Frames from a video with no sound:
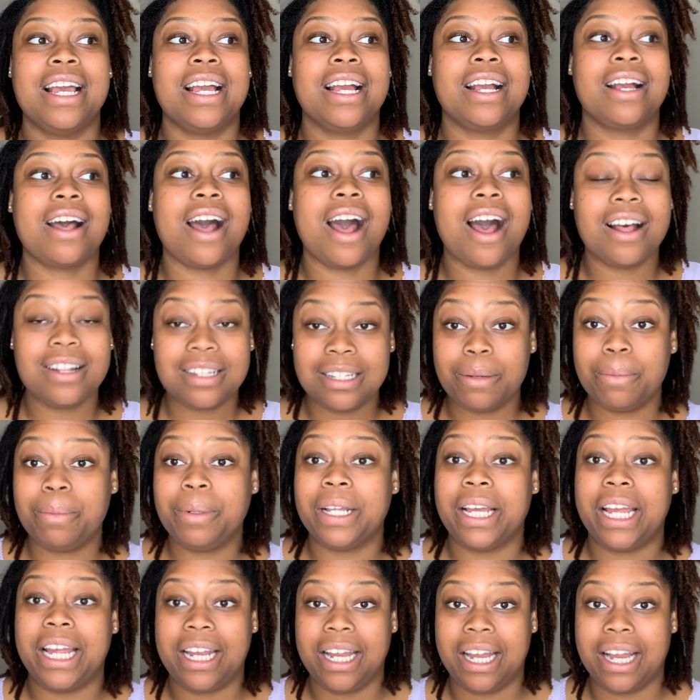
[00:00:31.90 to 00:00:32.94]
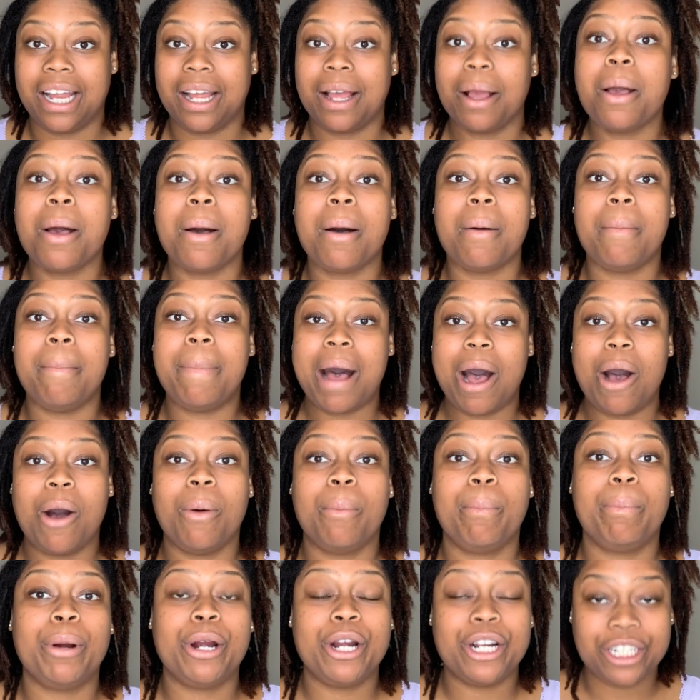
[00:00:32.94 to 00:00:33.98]
contemplating
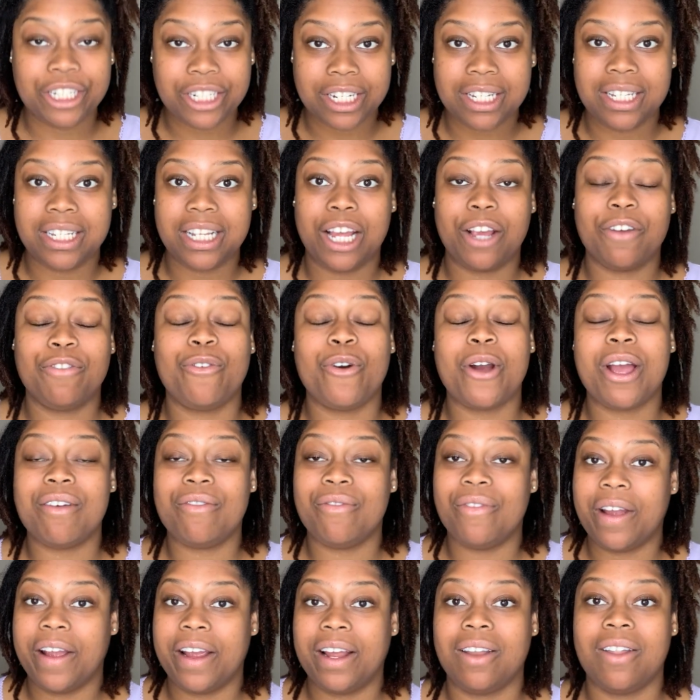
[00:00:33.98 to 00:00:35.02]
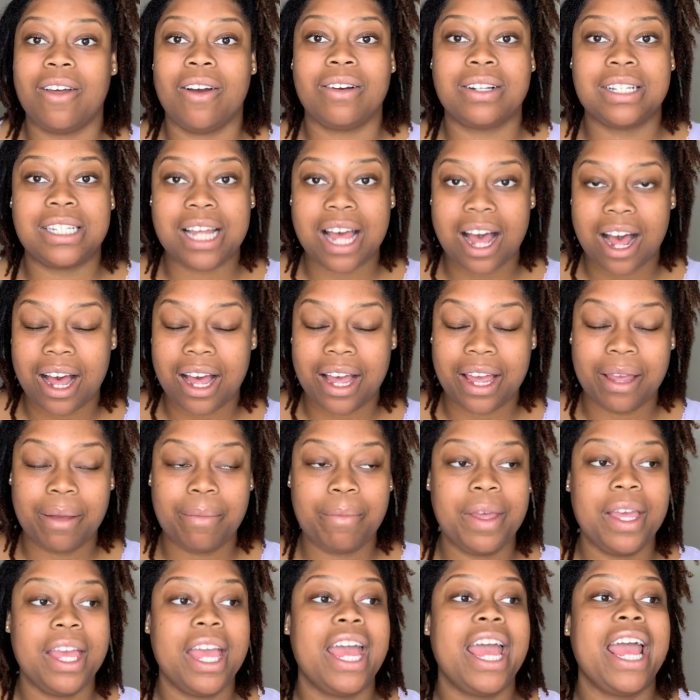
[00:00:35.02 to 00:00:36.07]
about purchasing for a very long time,
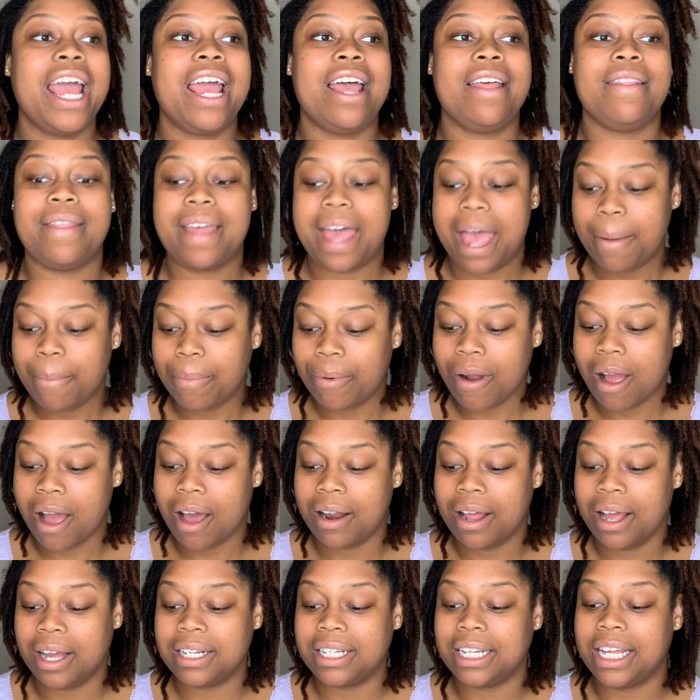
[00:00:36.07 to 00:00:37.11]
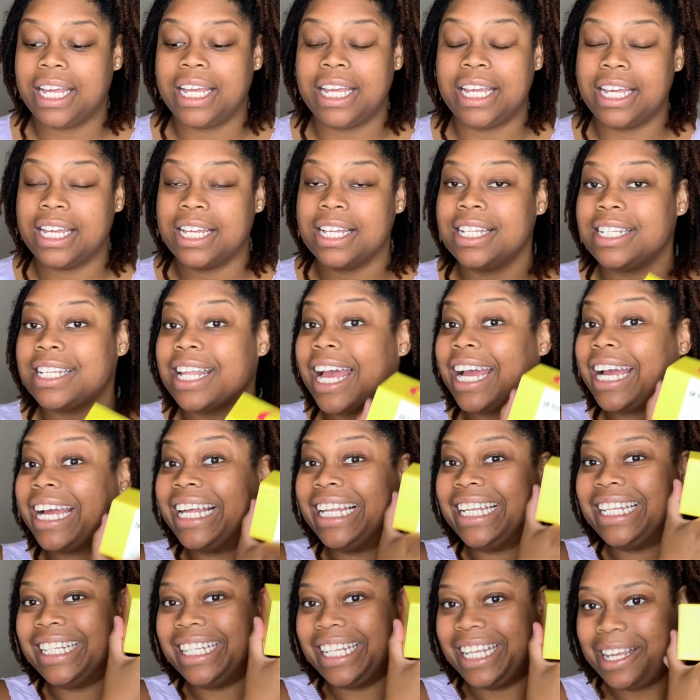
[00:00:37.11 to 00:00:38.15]
and that product is
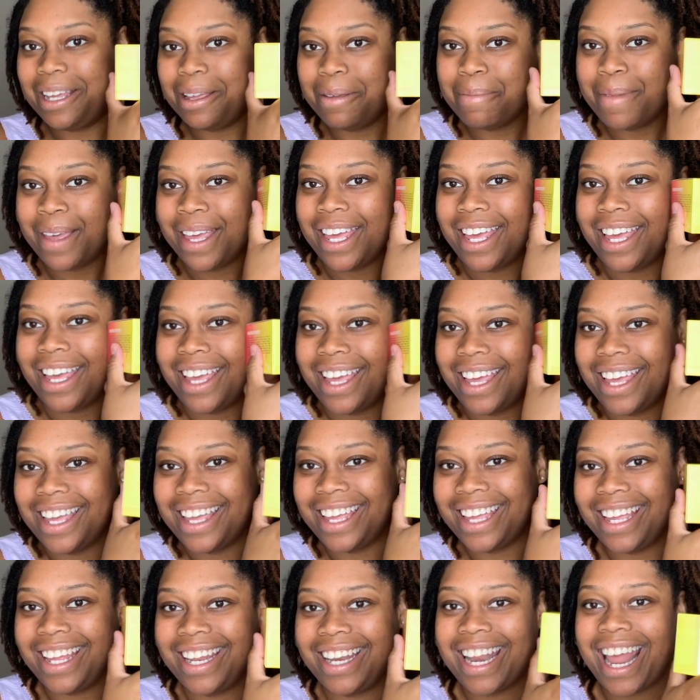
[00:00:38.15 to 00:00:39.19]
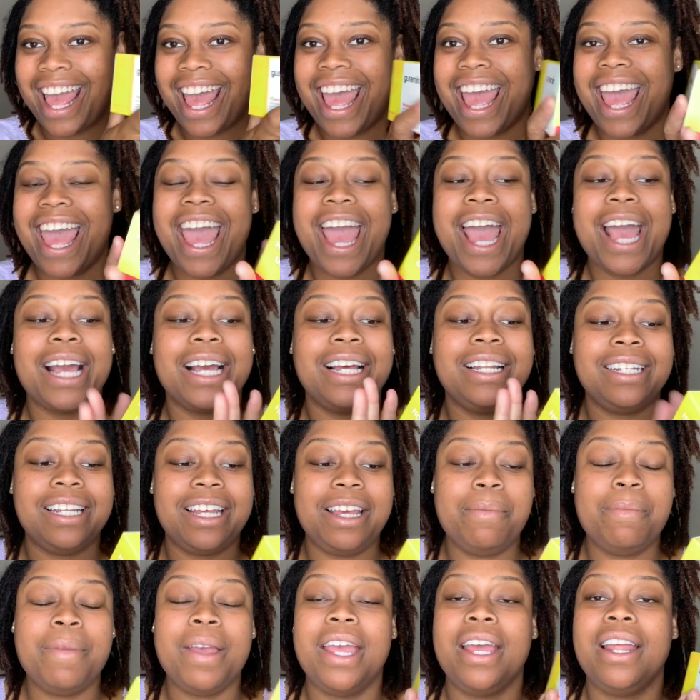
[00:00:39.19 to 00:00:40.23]
Gleamin.
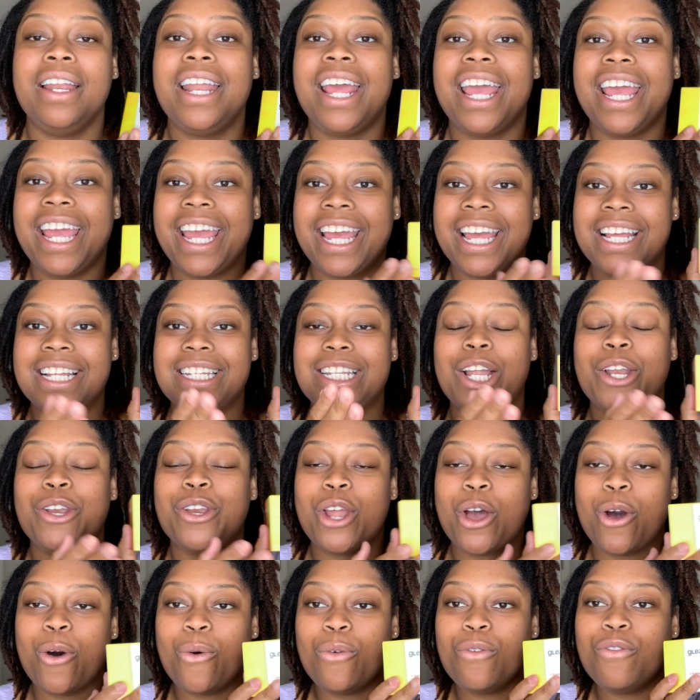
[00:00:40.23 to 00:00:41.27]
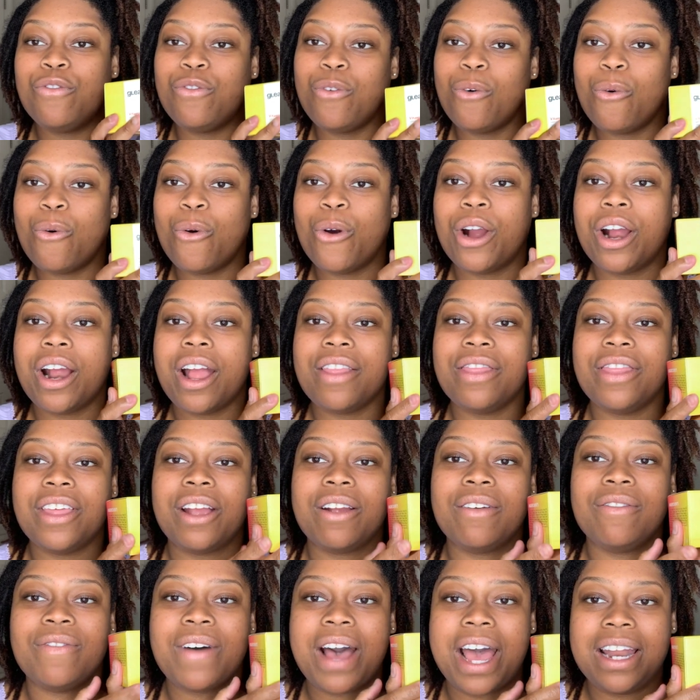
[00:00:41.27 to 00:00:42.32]
Gleamin is known for
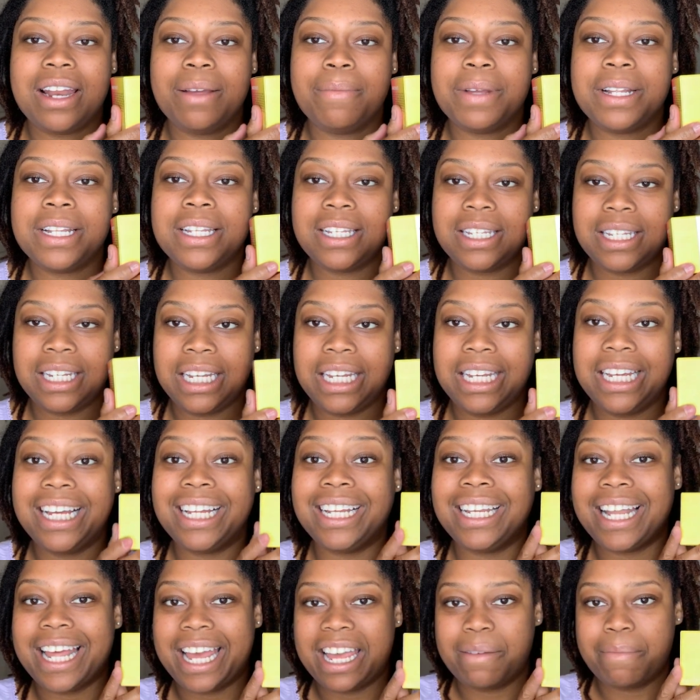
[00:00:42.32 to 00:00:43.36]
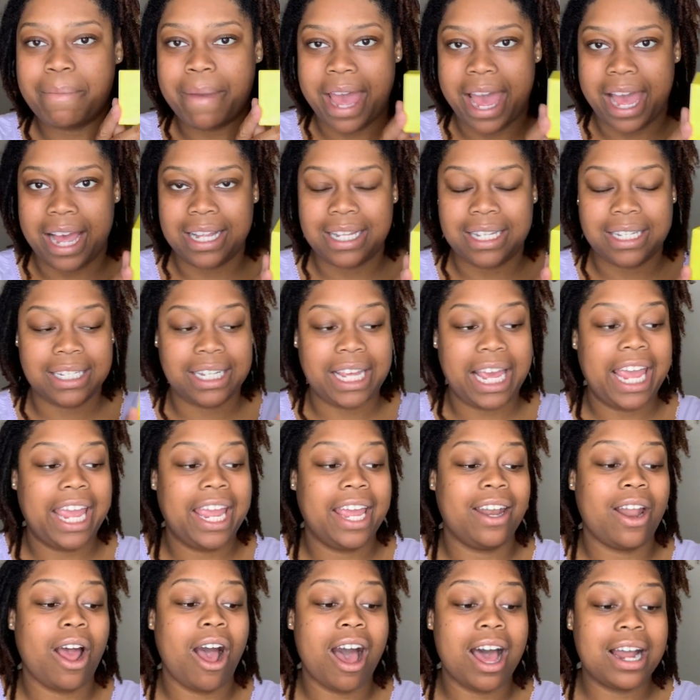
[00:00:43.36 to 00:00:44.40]
their vitamin C clay mask,
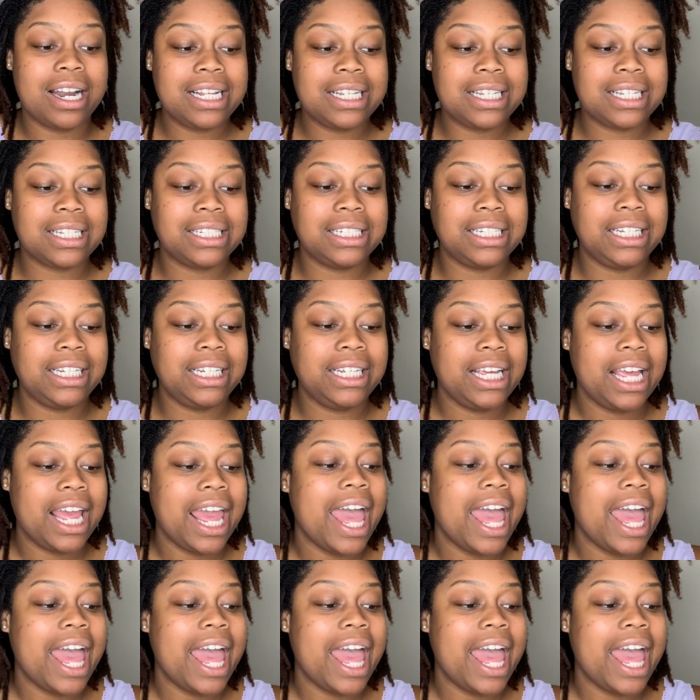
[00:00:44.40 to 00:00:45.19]
and honestly,